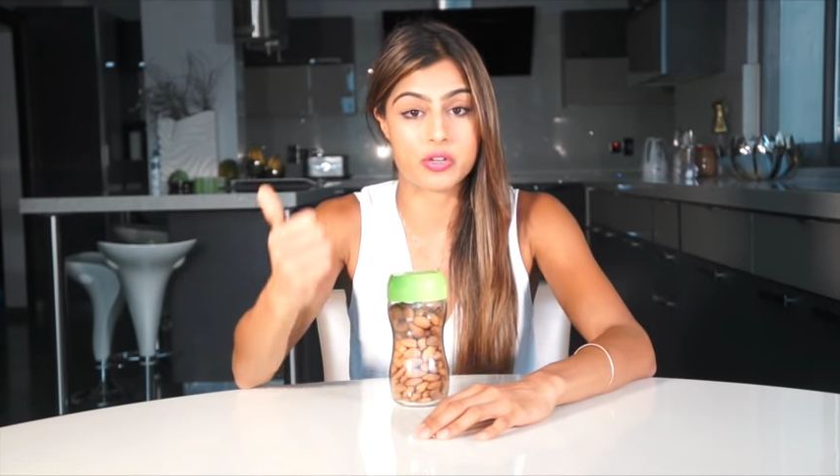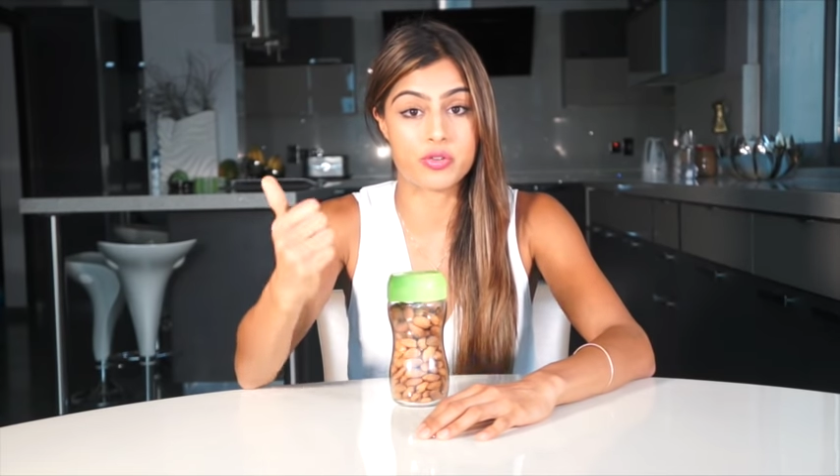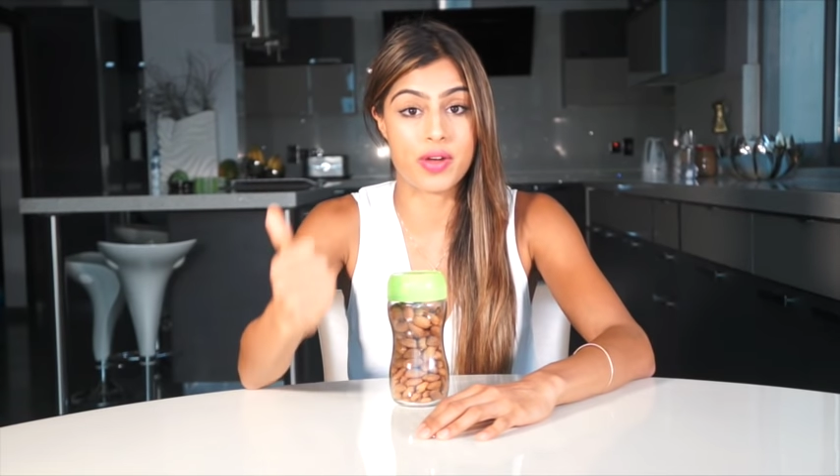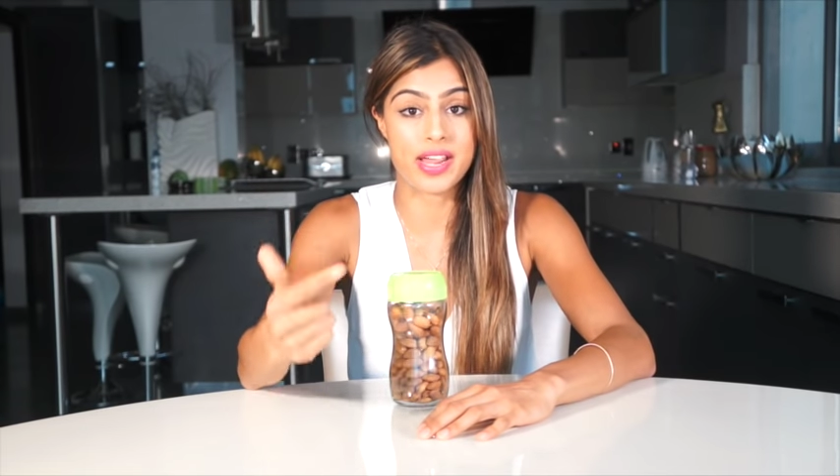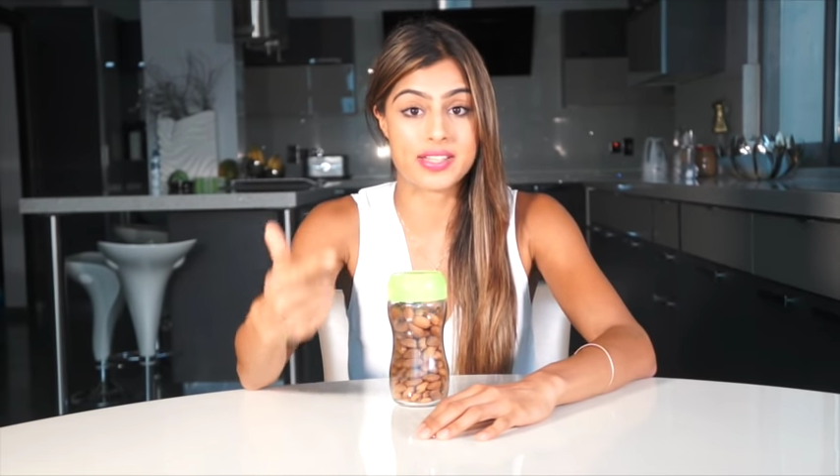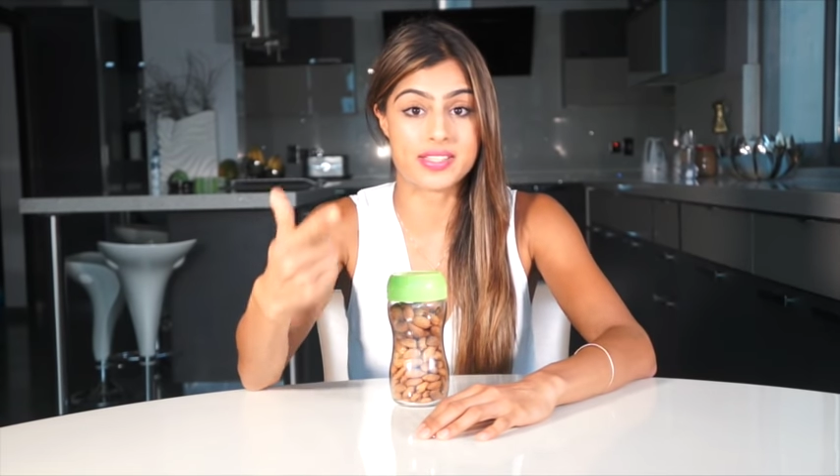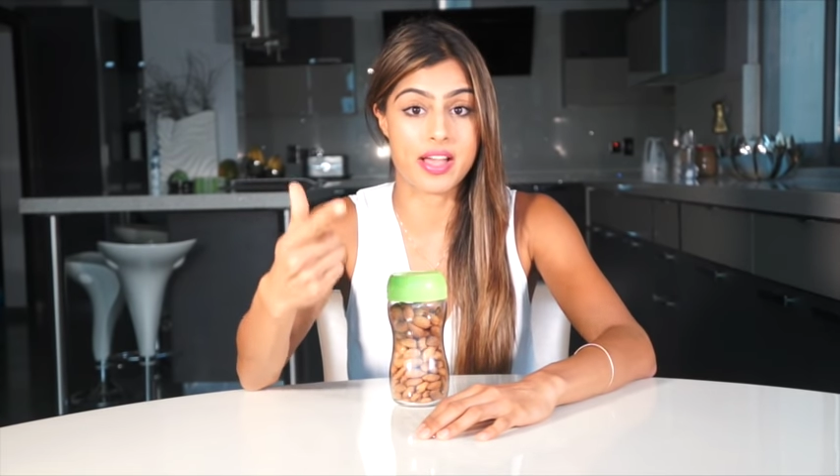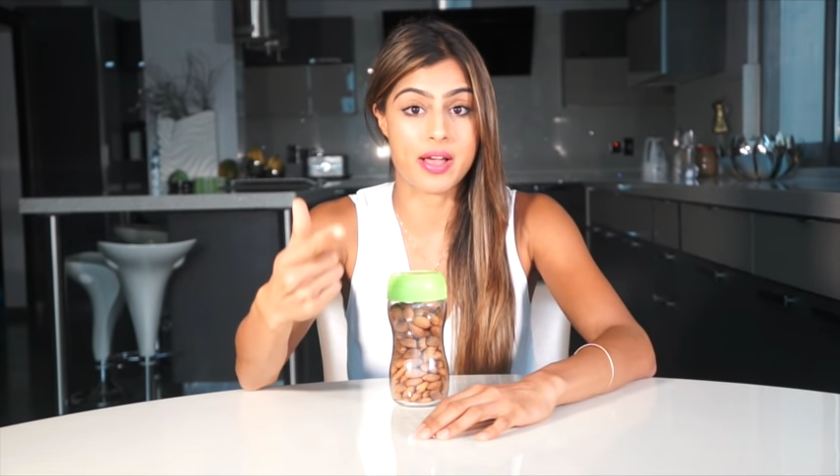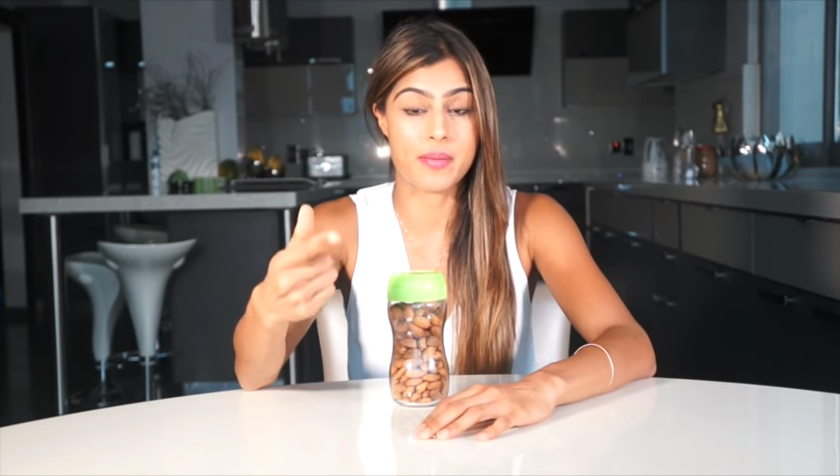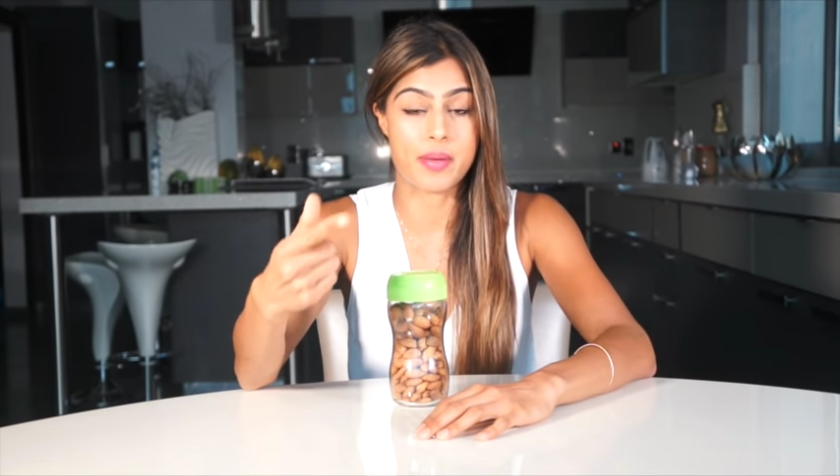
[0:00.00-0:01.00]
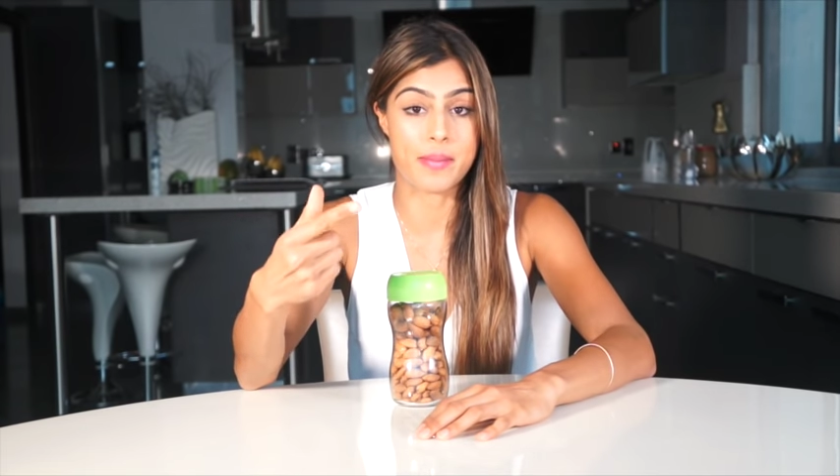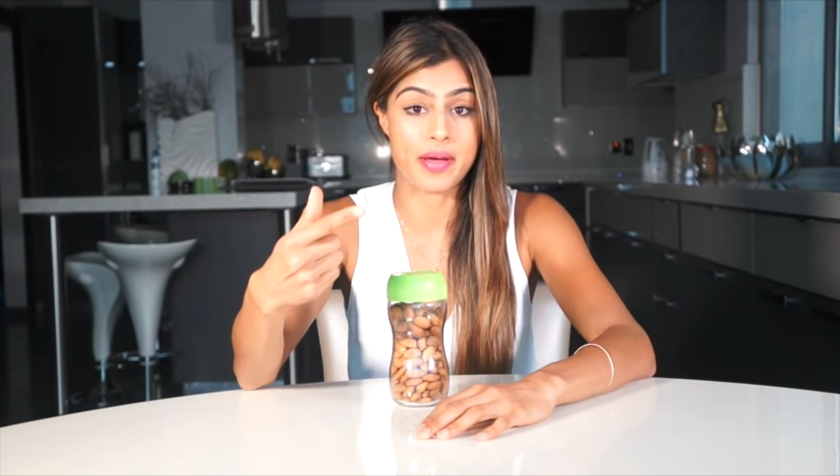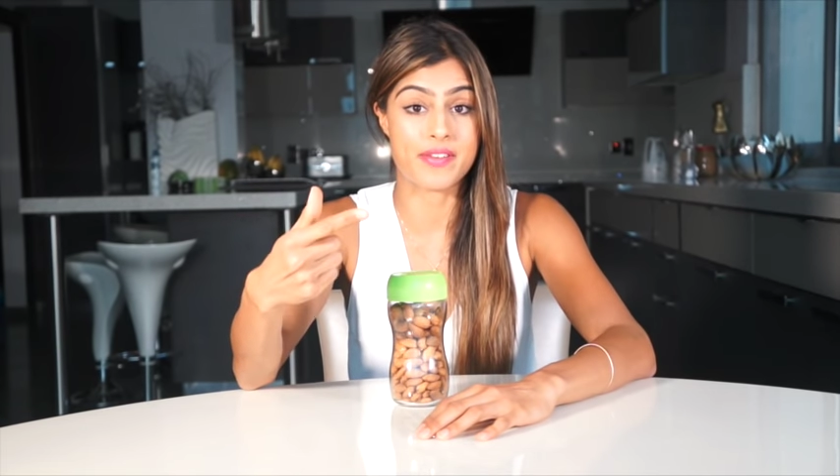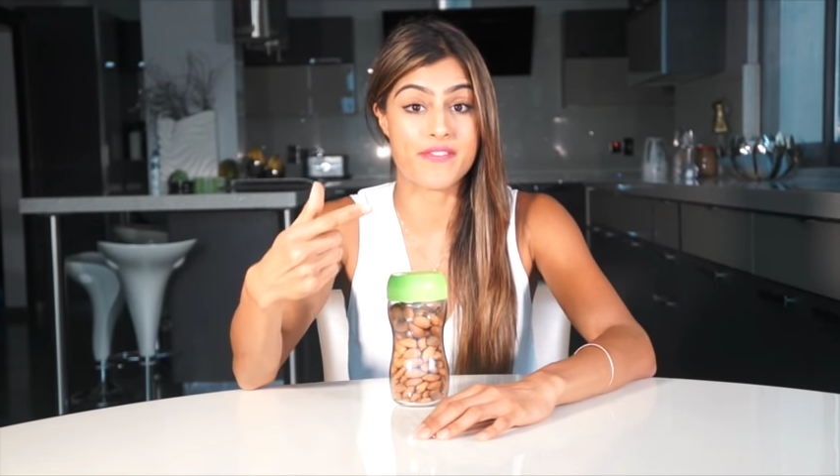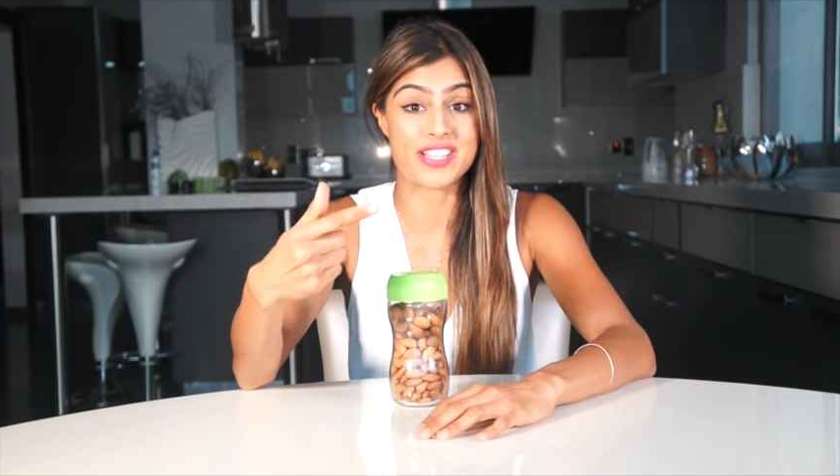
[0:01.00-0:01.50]
a great
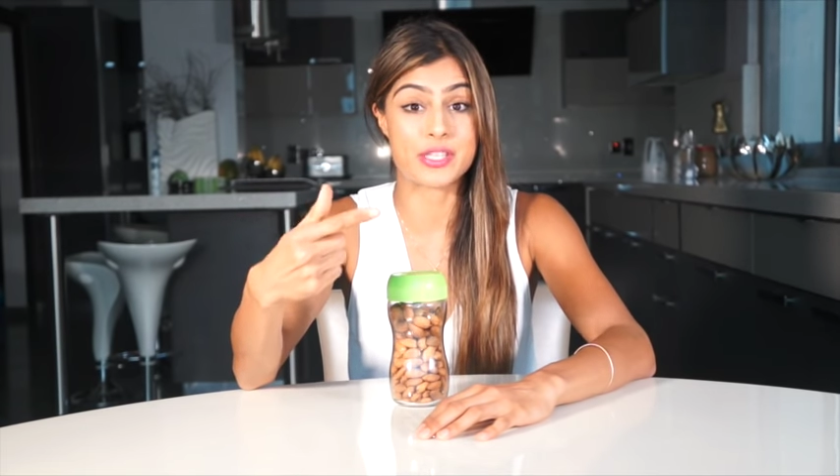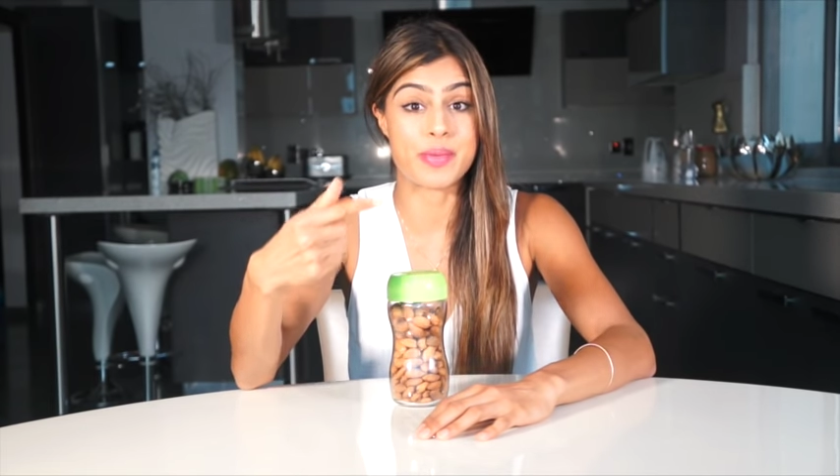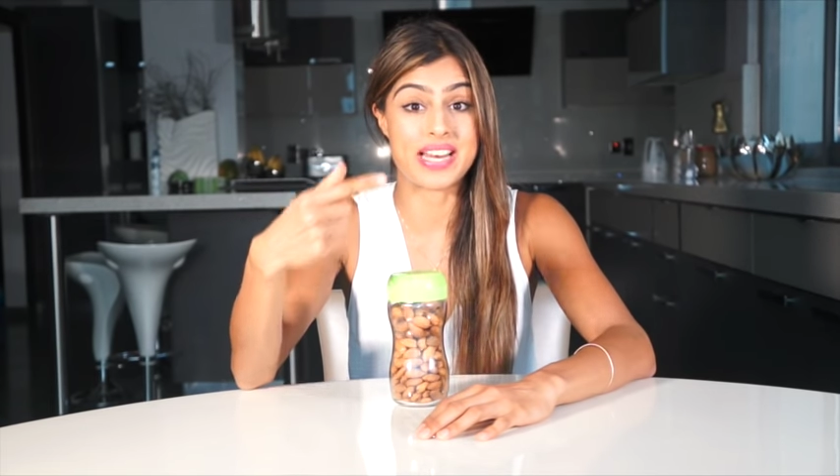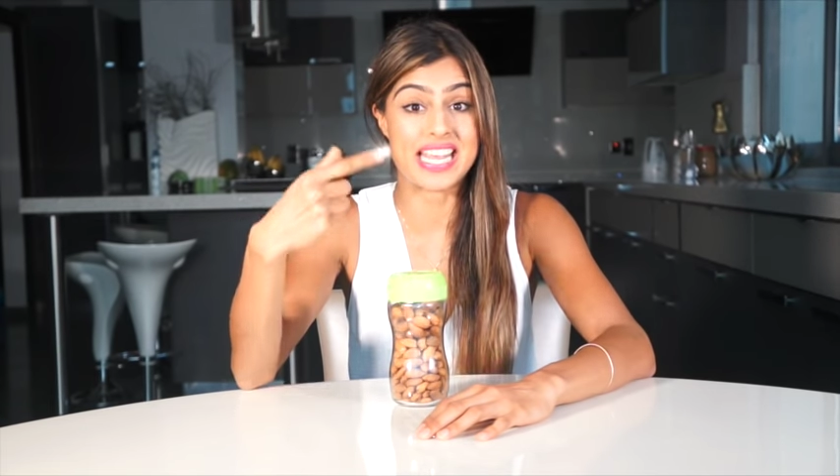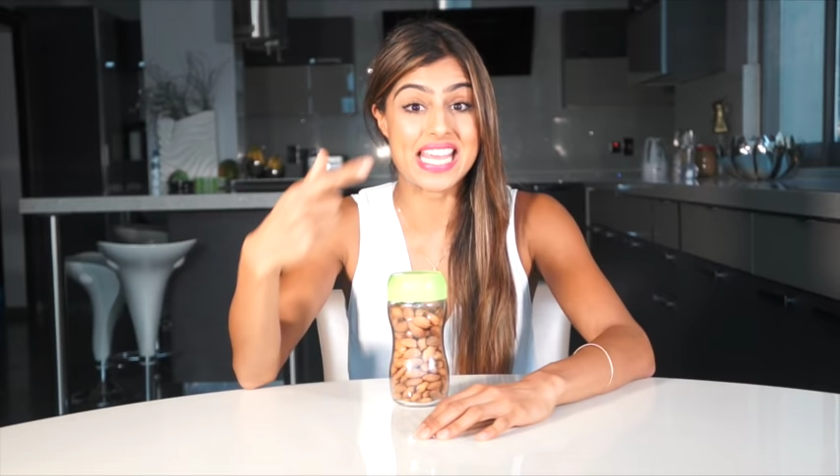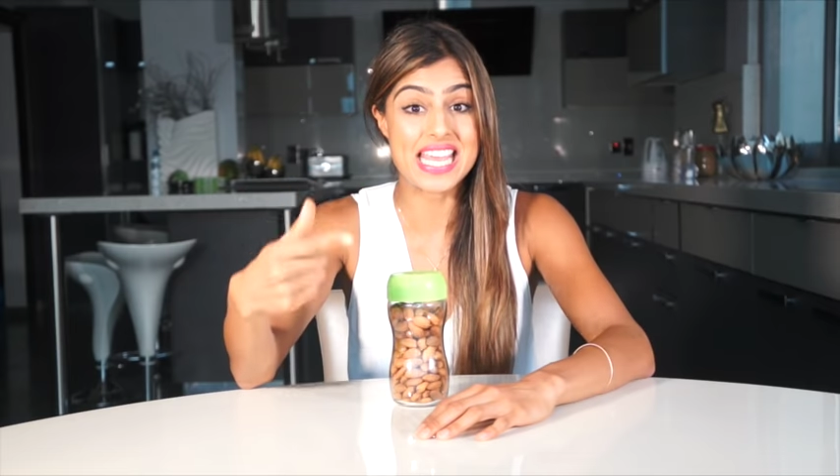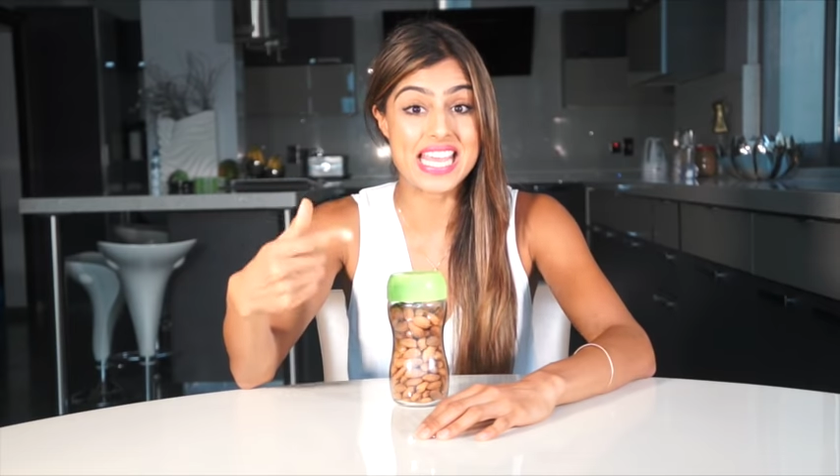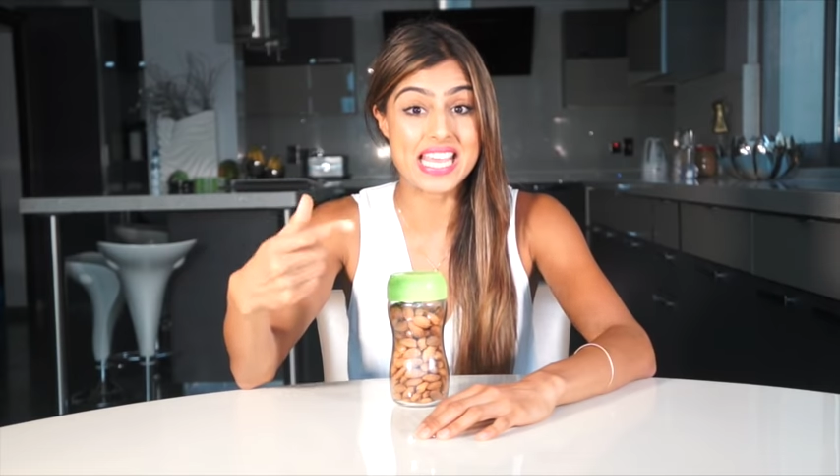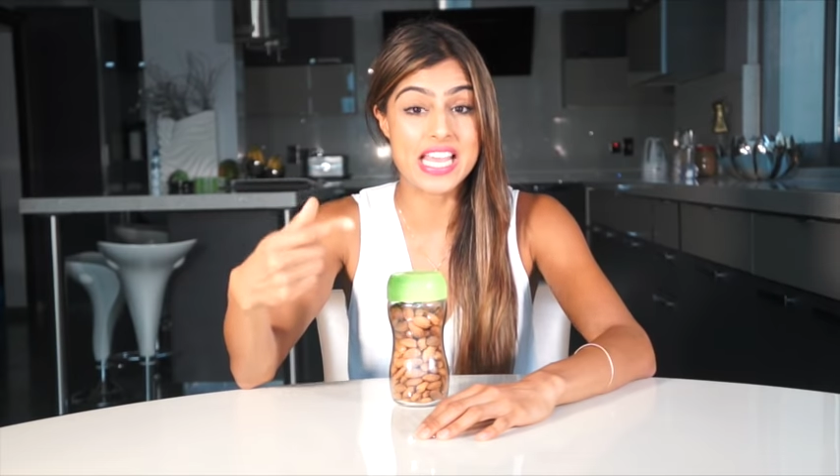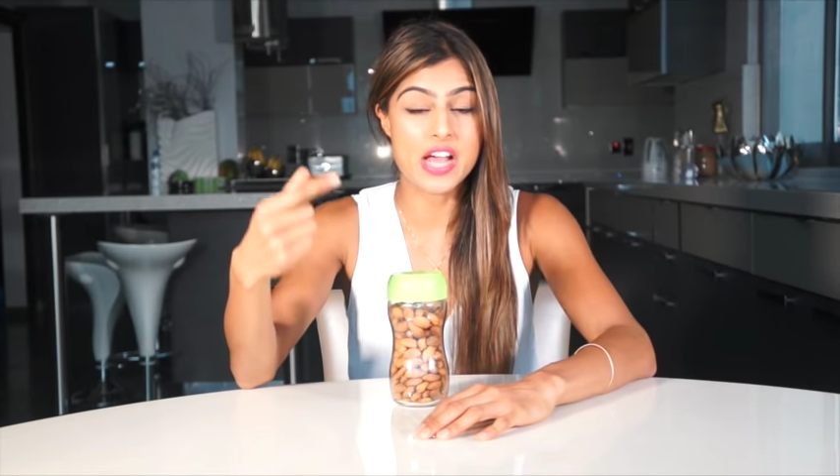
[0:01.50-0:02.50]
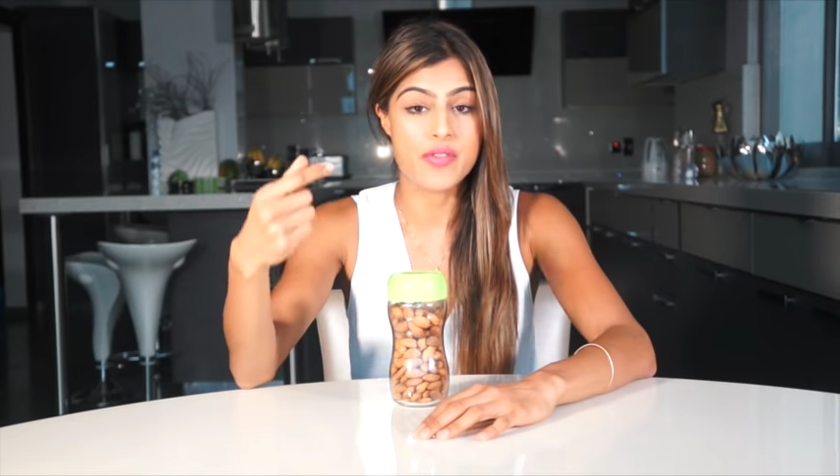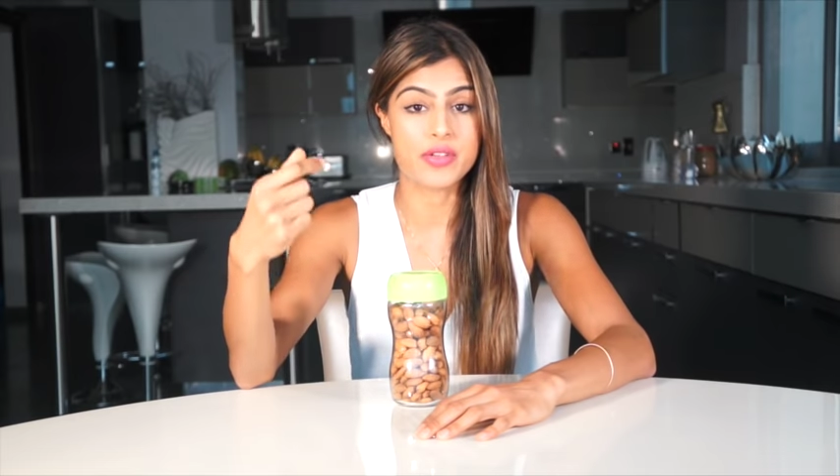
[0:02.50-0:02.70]
amount of vitamin E.